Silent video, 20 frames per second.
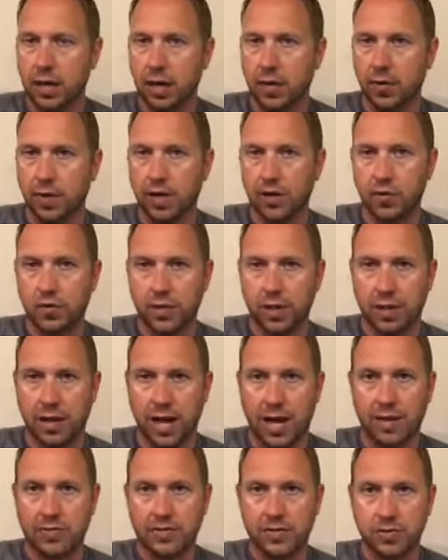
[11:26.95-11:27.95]
when I do the
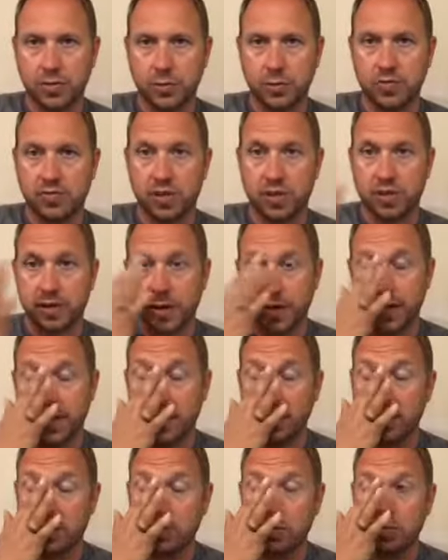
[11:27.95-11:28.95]
live stream of our
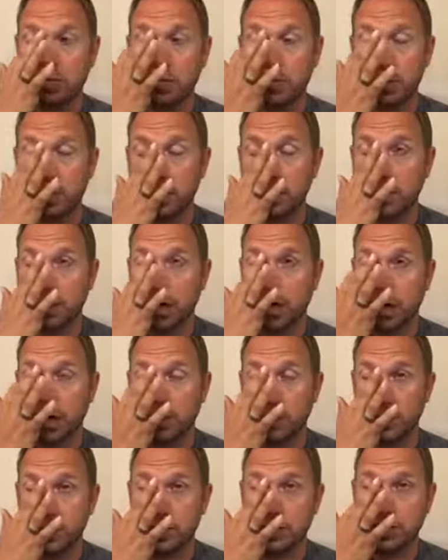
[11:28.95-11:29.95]
daycare group,
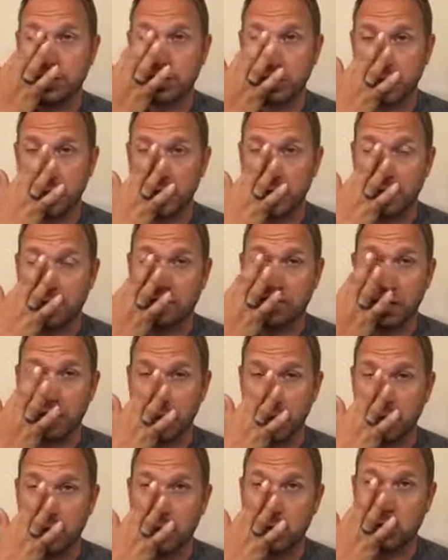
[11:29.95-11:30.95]
which is a
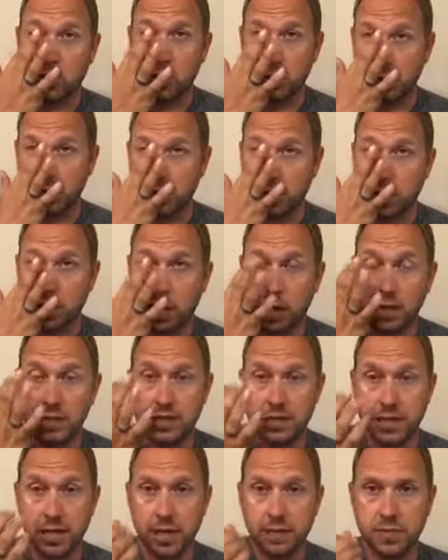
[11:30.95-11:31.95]
very cool
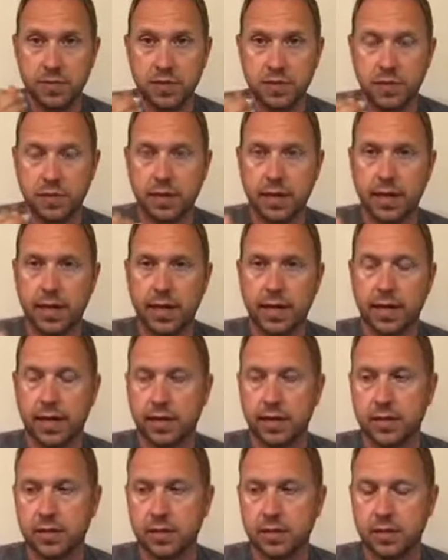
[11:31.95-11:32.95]
concept.
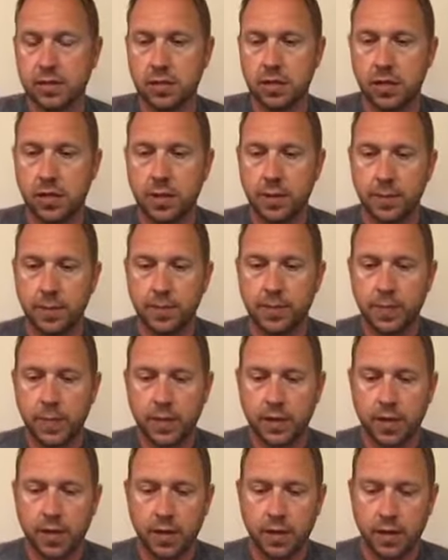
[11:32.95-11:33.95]
And
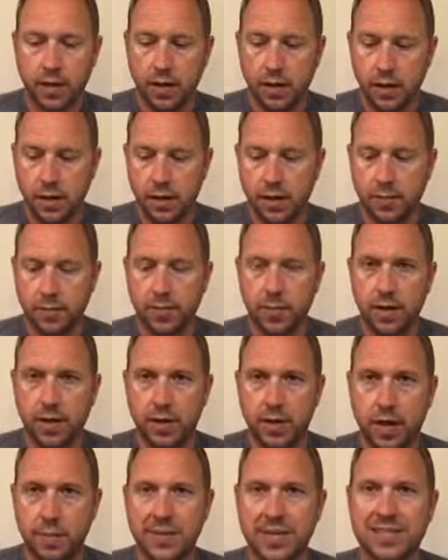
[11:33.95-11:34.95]

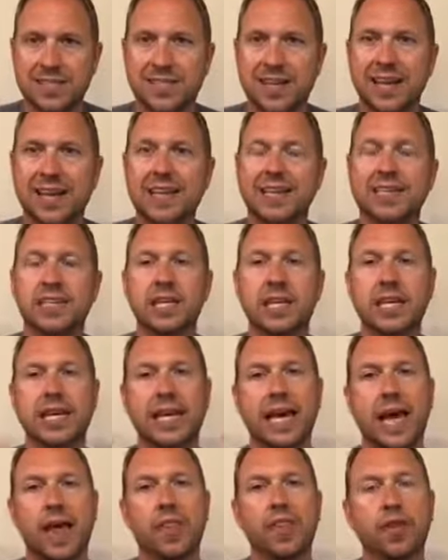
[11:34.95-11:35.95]
I'm excited to
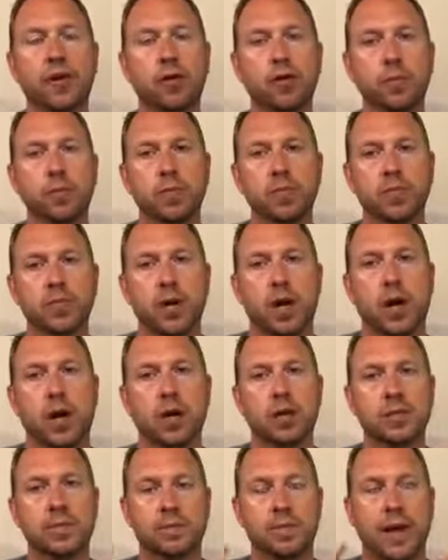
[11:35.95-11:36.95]
get the group of
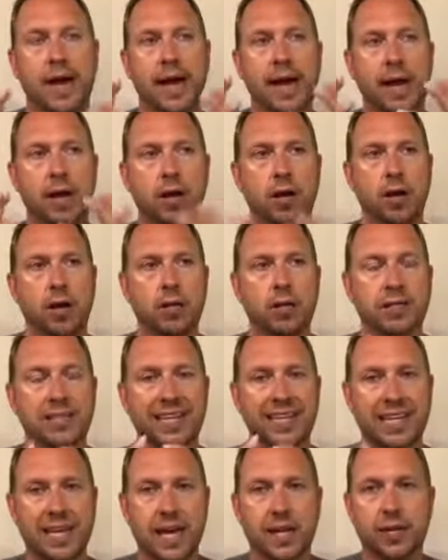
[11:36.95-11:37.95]
dogs back
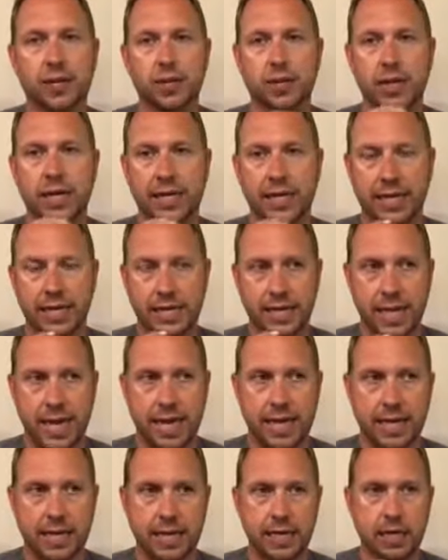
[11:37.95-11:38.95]
together
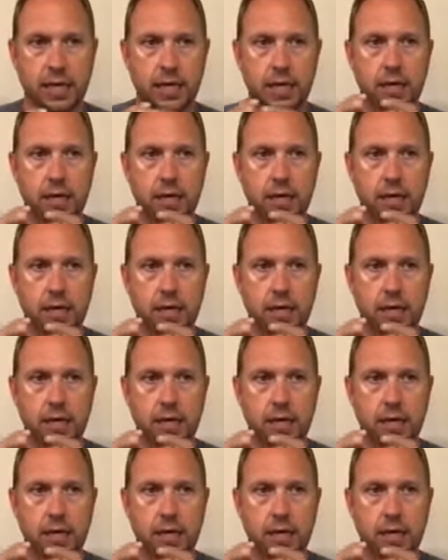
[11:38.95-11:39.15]
again